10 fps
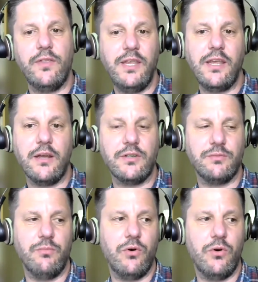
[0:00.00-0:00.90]
thinkers
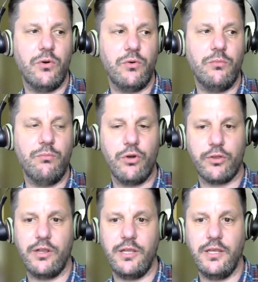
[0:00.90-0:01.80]
more
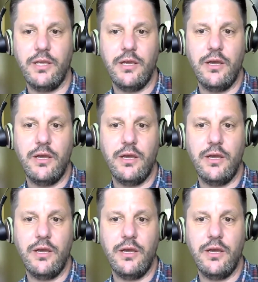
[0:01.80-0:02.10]
broadly.